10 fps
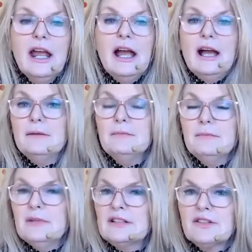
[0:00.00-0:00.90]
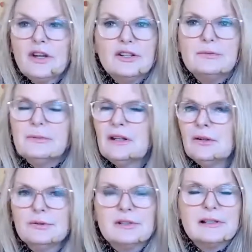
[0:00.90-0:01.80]
um, it's going to be
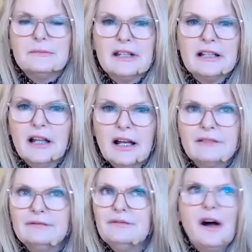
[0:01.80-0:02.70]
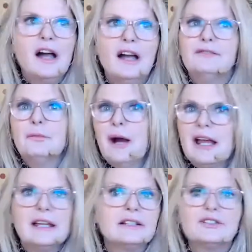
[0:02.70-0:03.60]
called something like five
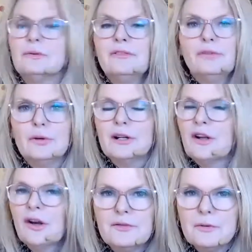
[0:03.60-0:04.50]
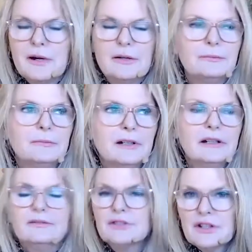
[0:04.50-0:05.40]
ways to avoid overwhelm
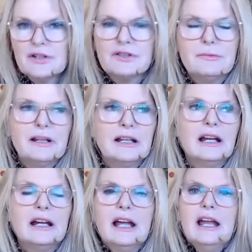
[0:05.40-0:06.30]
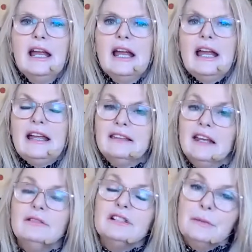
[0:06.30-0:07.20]
for social media.
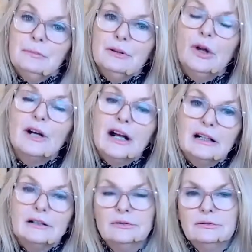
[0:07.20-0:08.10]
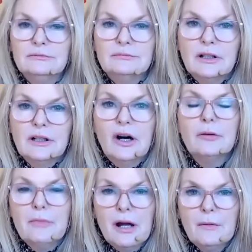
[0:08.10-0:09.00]
There is a blog article
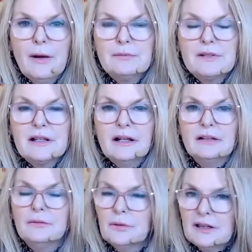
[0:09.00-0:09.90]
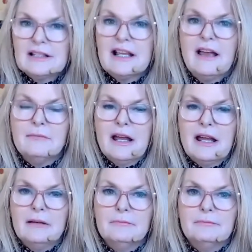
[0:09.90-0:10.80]
on my website with the same
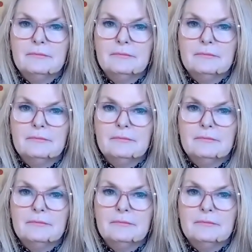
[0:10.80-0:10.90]
name.